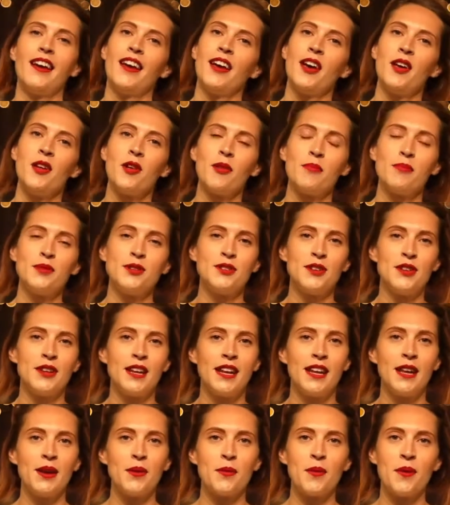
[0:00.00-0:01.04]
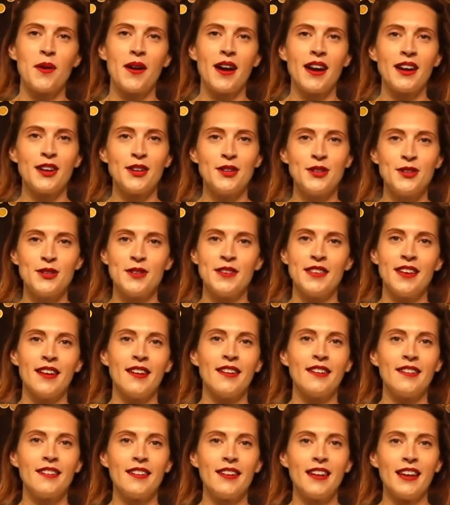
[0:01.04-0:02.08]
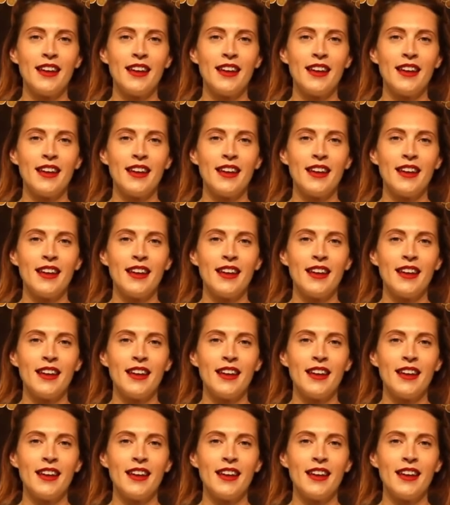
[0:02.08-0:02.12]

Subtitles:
an opportunity where I can do that.